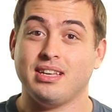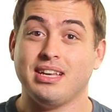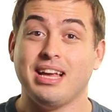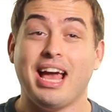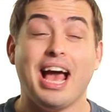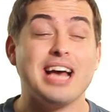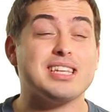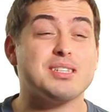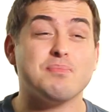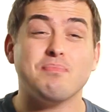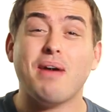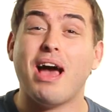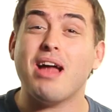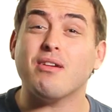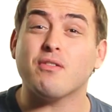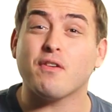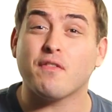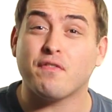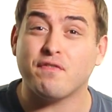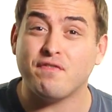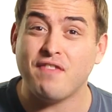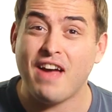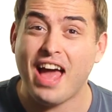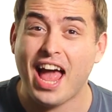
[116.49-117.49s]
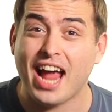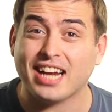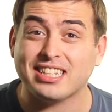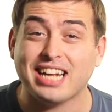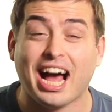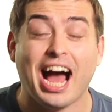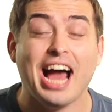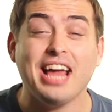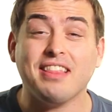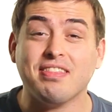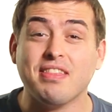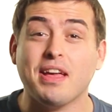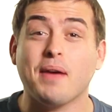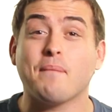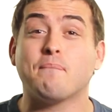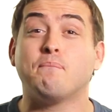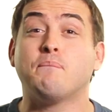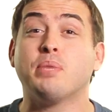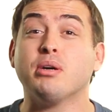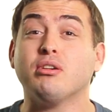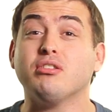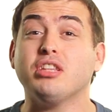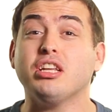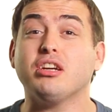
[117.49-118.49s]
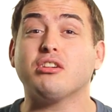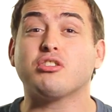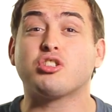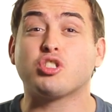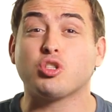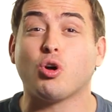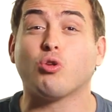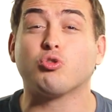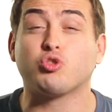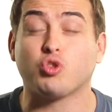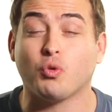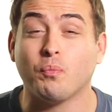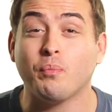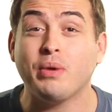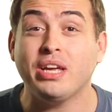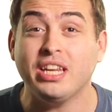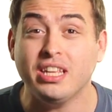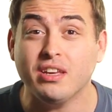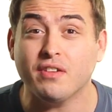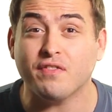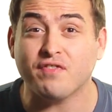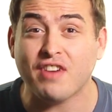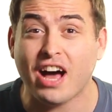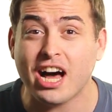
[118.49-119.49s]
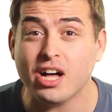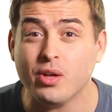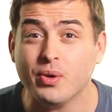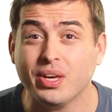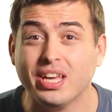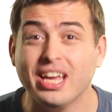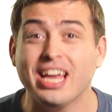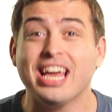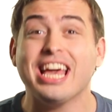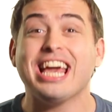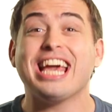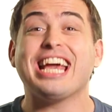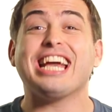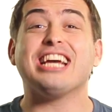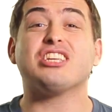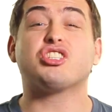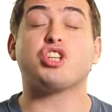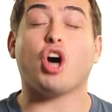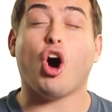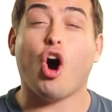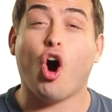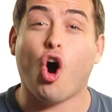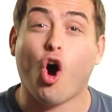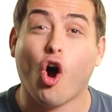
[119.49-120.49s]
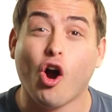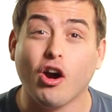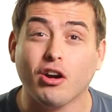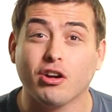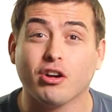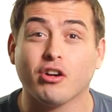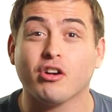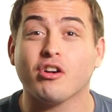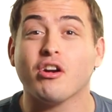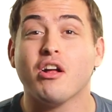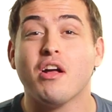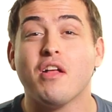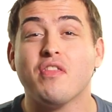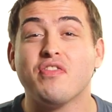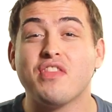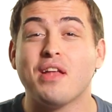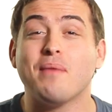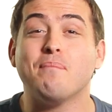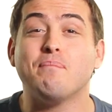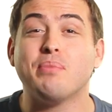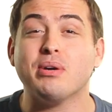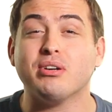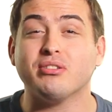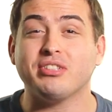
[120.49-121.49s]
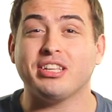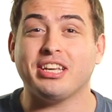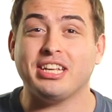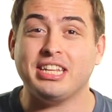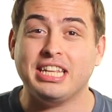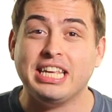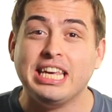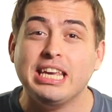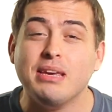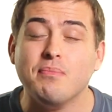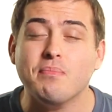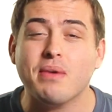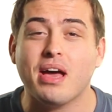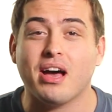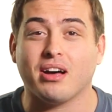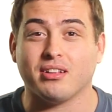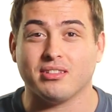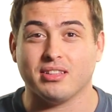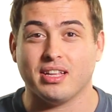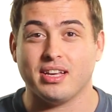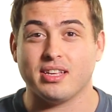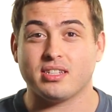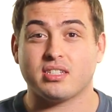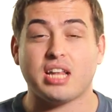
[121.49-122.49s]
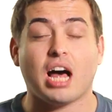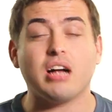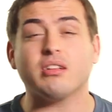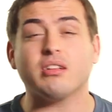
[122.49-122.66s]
As a matter of fact, I think building a social media following is harder than building an email list. I'll